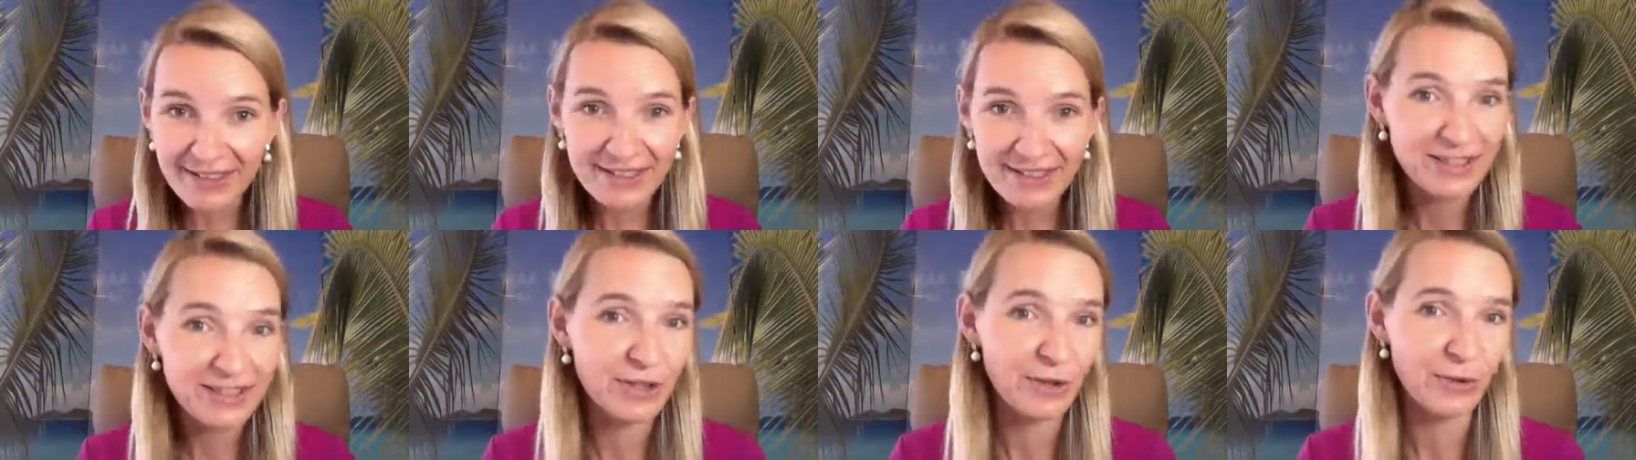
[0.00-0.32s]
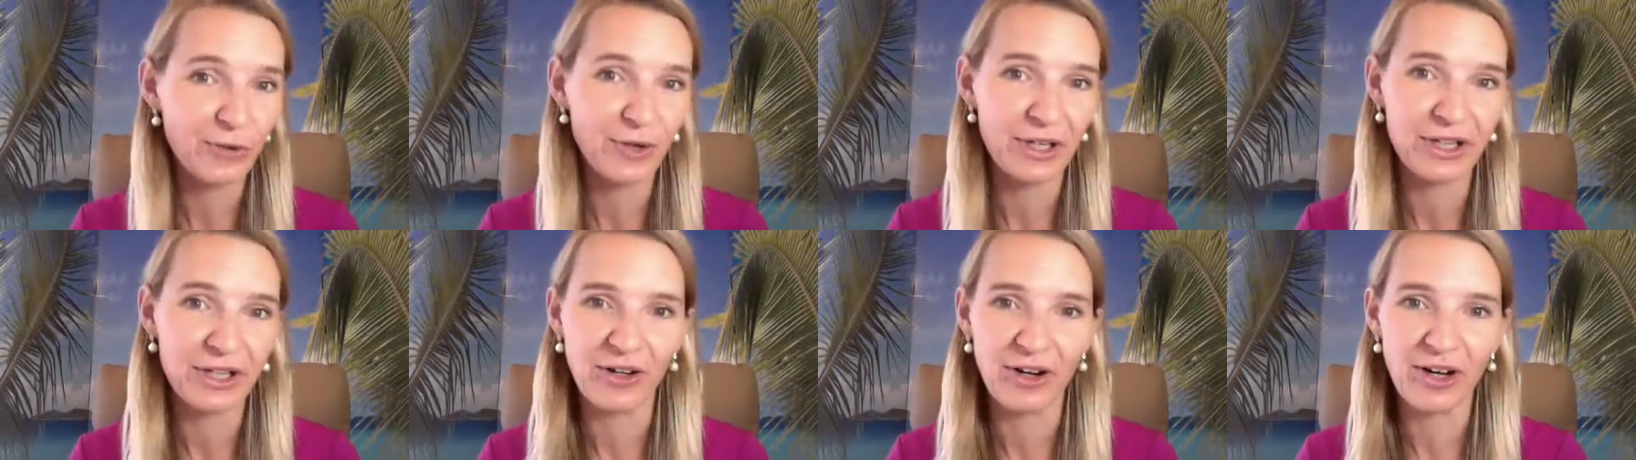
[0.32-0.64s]
is
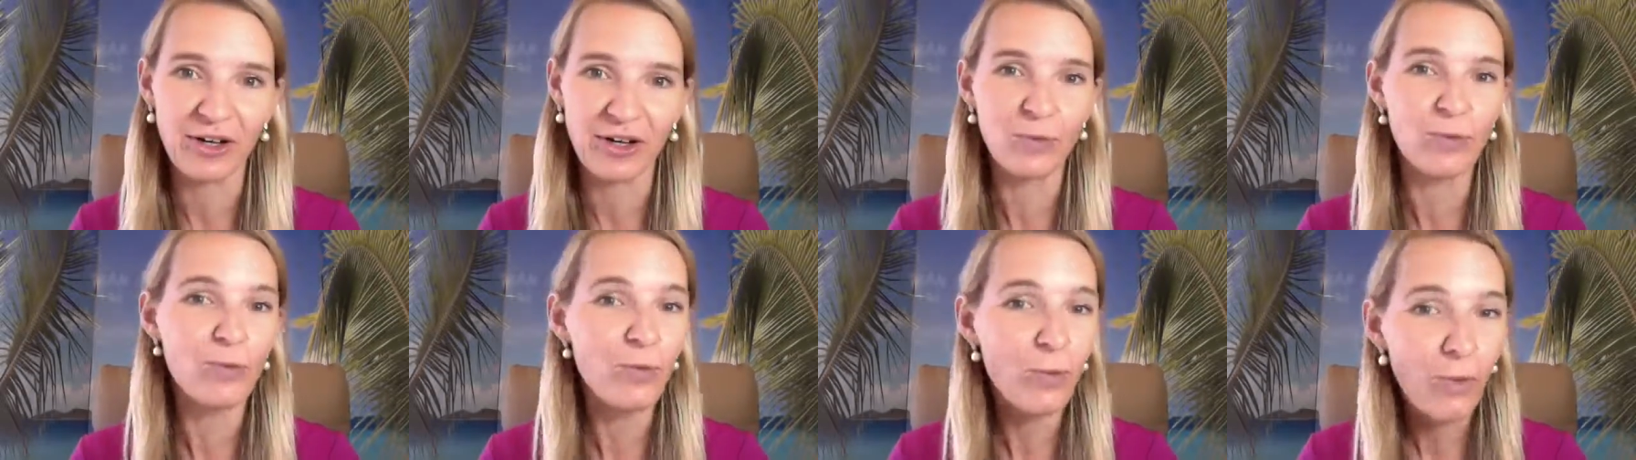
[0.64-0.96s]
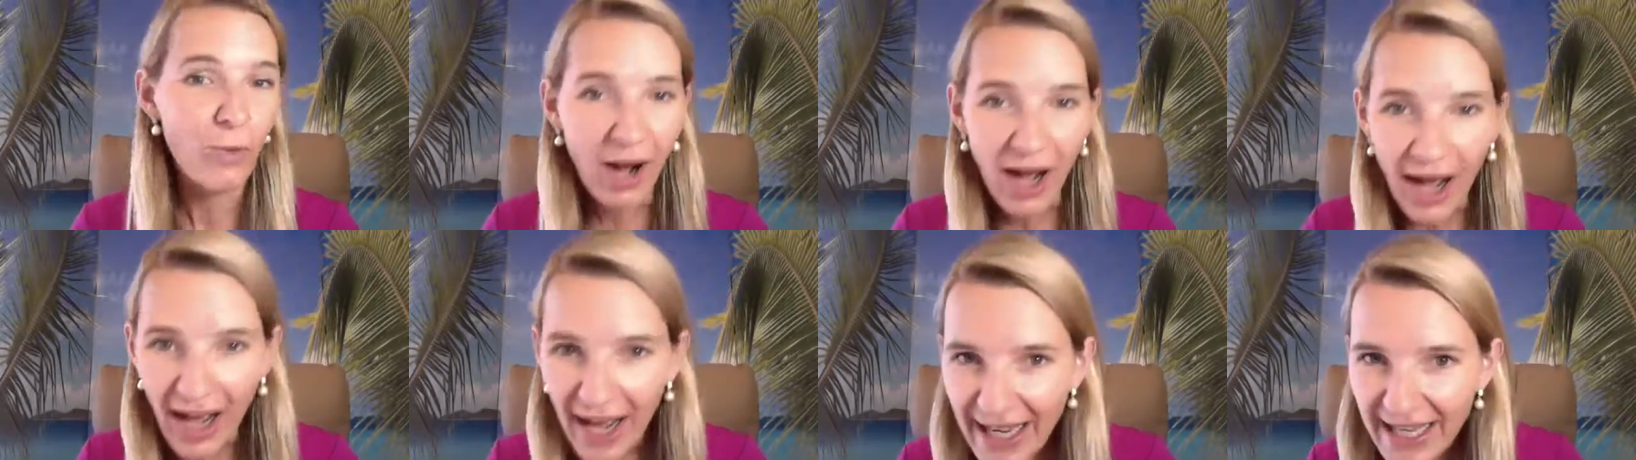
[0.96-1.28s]
going on.
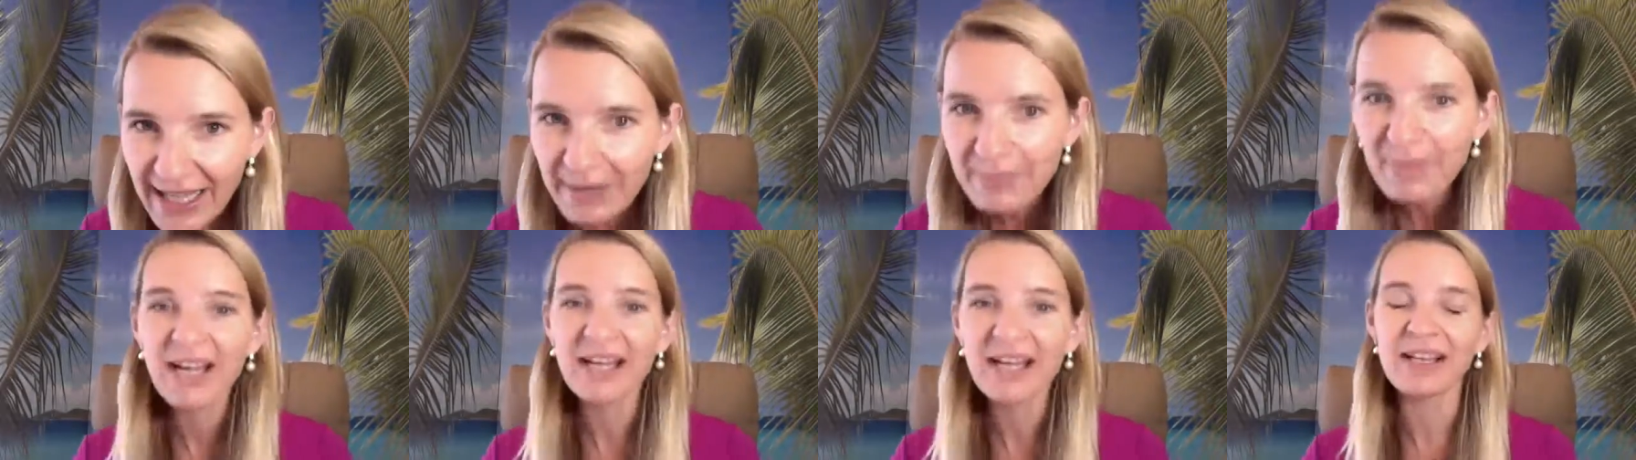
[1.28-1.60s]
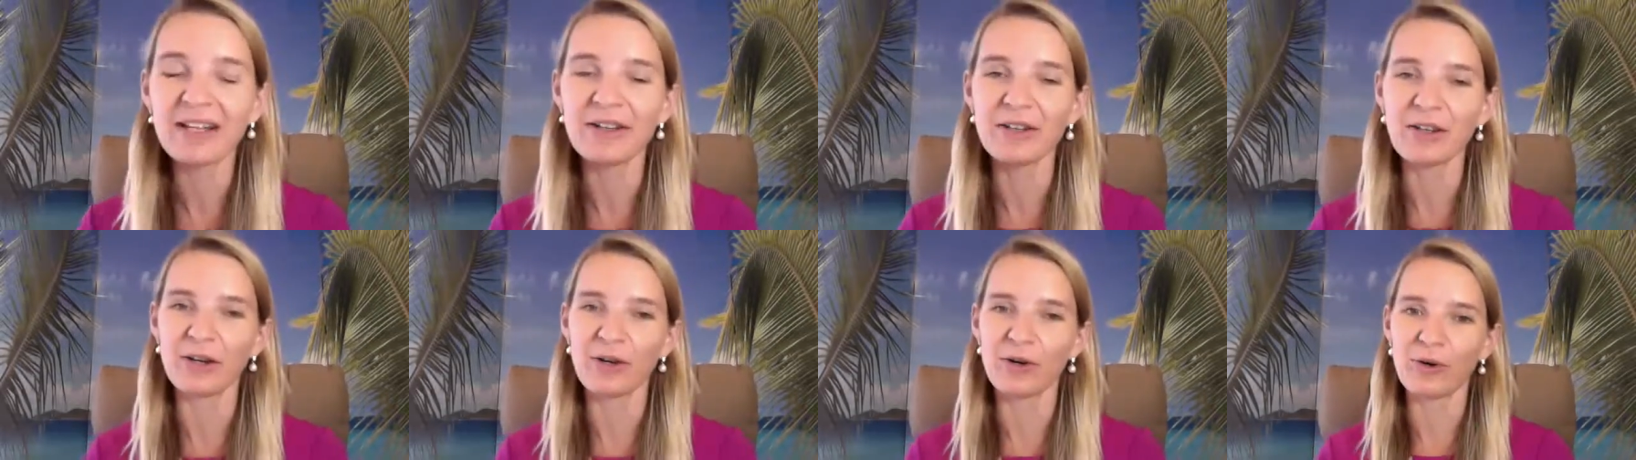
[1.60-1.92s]
Why am I
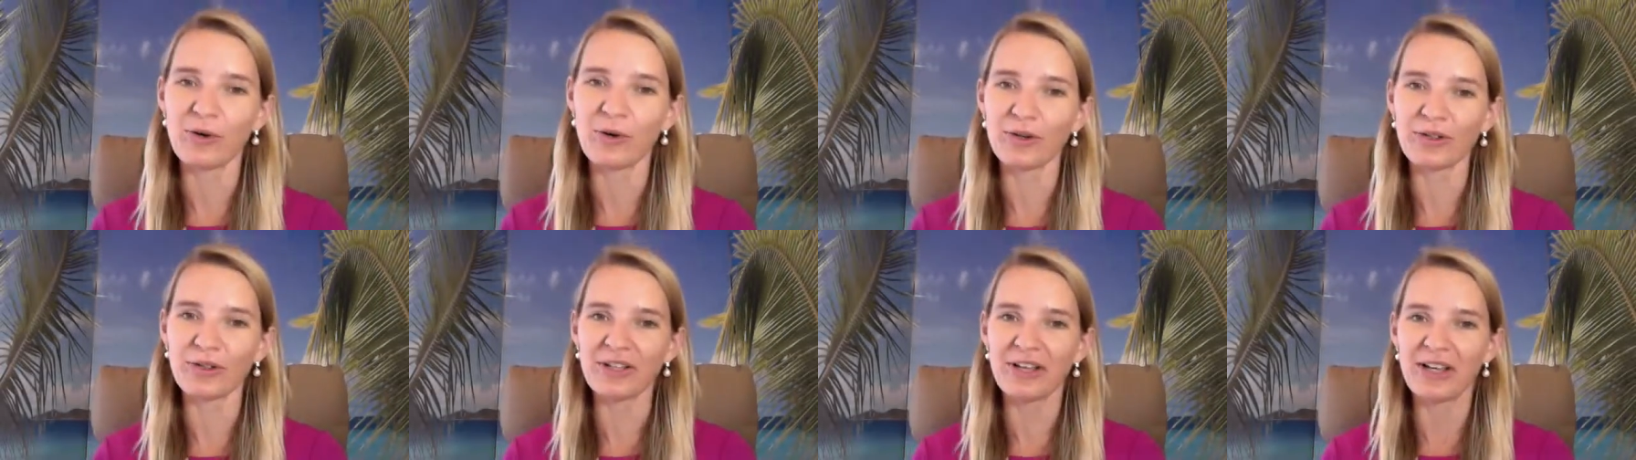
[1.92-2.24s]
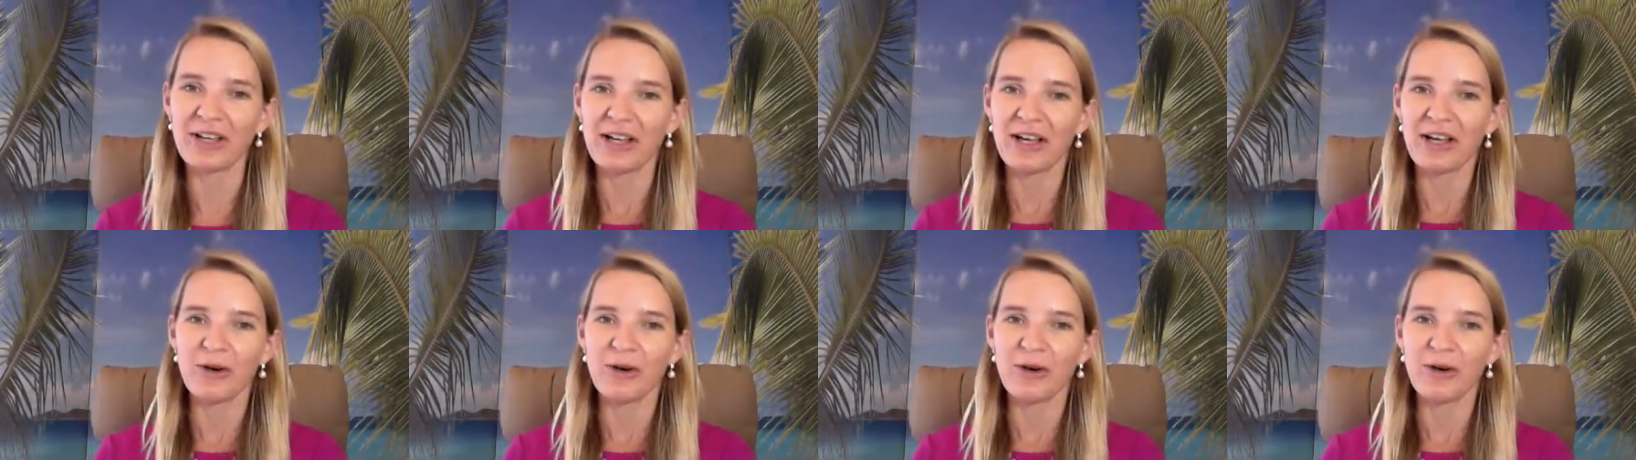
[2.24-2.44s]
alone?